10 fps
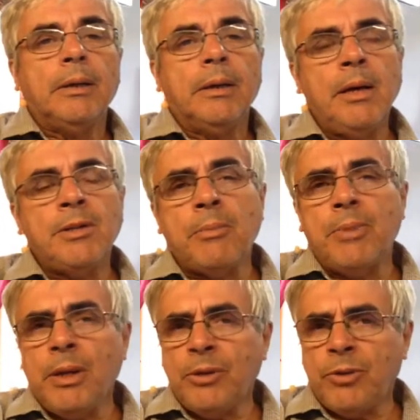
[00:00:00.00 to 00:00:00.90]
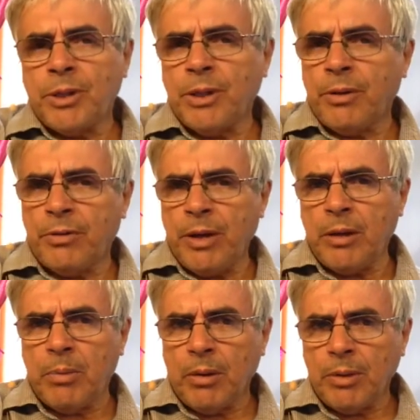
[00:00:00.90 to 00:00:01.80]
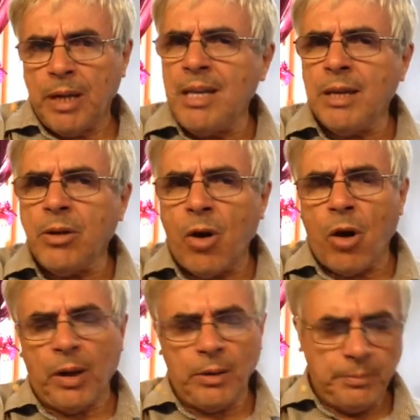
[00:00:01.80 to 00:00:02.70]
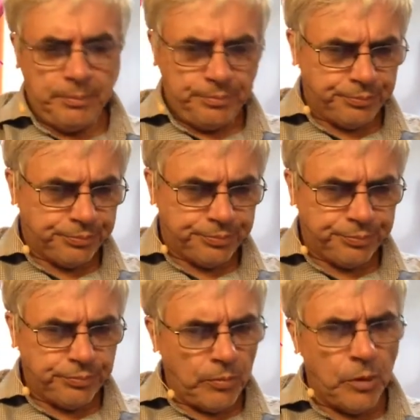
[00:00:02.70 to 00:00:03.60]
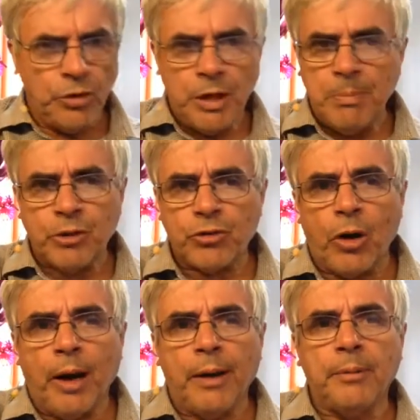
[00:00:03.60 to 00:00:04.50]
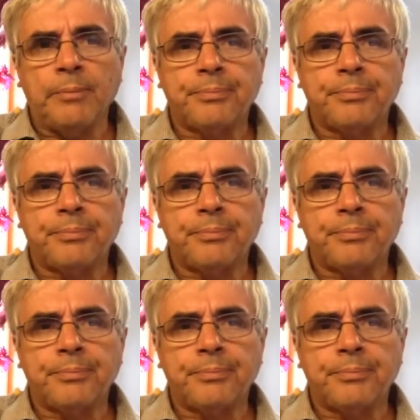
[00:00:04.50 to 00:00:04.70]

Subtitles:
It's something interesting to think about. He didn't call it the deepest trial.